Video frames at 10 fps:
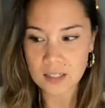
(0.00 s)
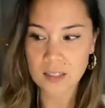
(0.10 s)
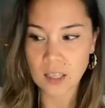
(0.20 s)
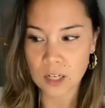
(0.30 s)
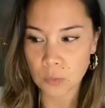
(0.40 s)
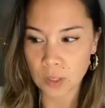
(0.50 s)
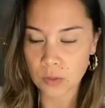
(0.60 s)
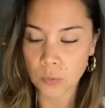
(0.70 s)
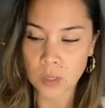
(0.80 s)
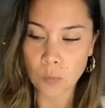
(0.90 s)
decide
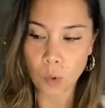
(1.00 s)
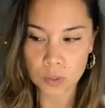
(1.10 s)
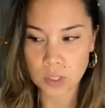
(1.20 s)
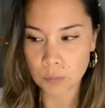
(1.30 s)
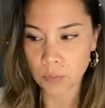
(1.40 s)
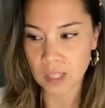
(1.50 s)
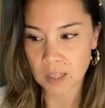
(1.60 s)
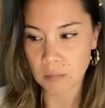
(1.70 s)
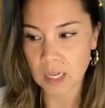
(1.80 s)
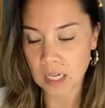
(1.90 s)
whether we want to bring them